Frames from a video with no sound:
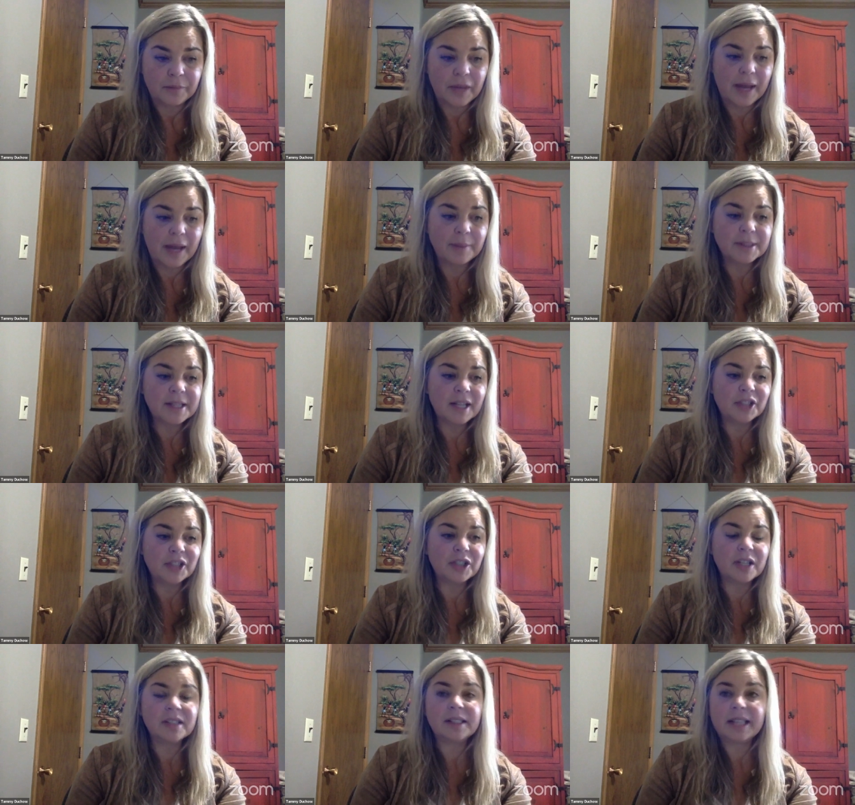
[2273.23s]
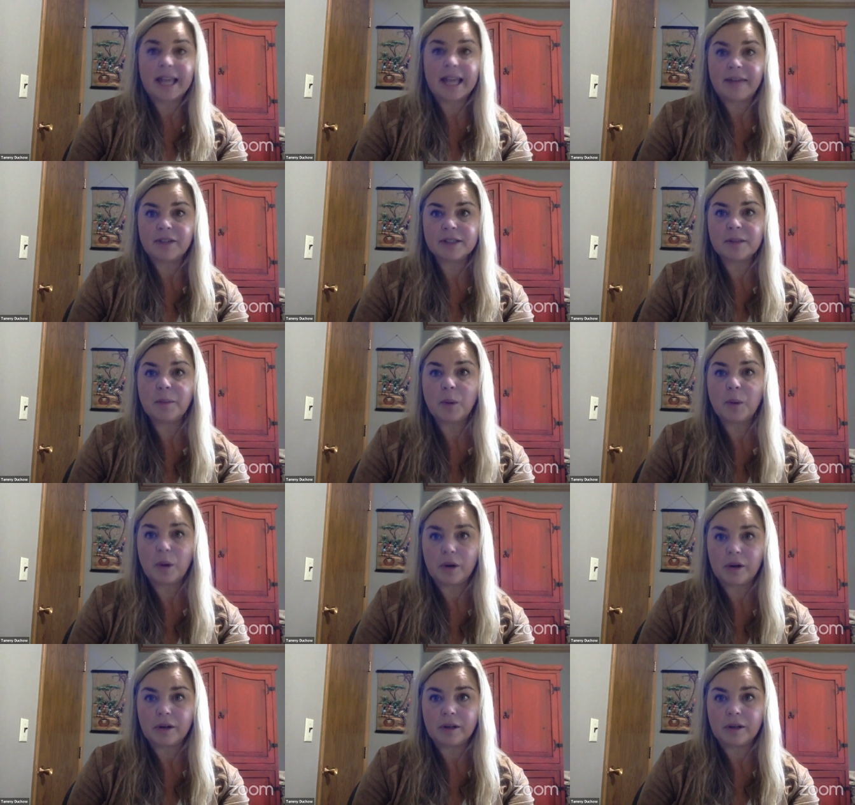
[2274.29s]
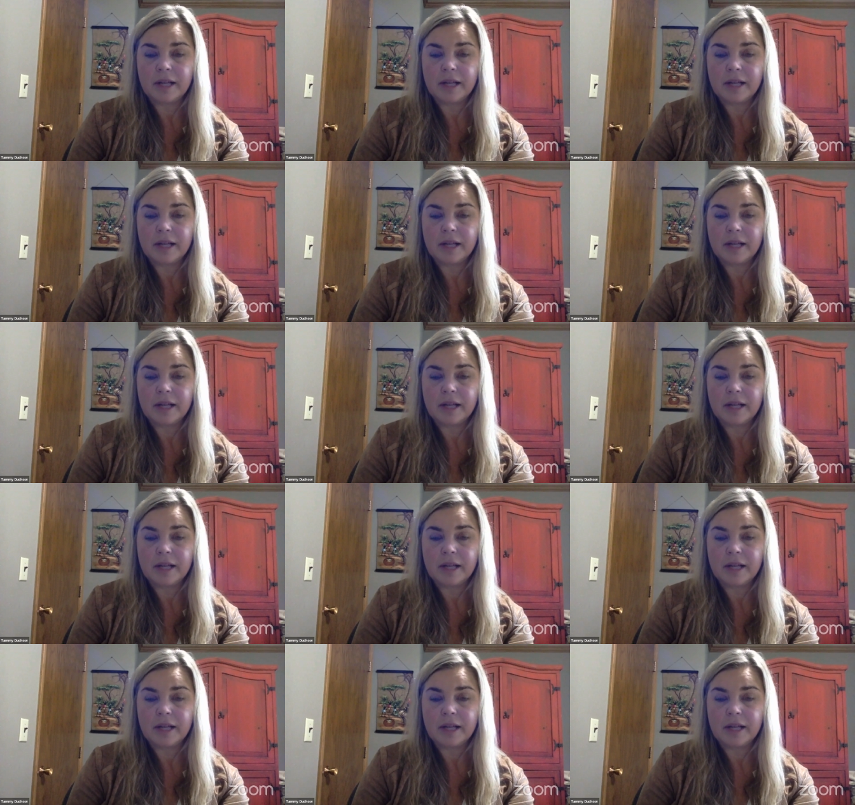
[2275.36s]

Amazon just gave us a portal